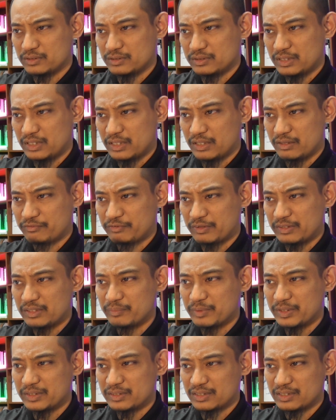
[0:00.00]
There are
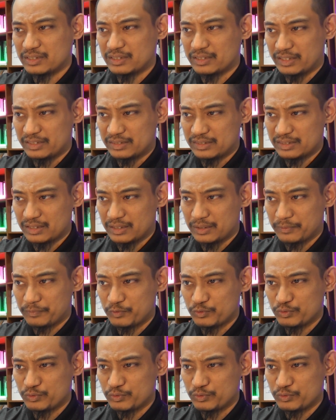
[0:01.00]
fundamental criteria.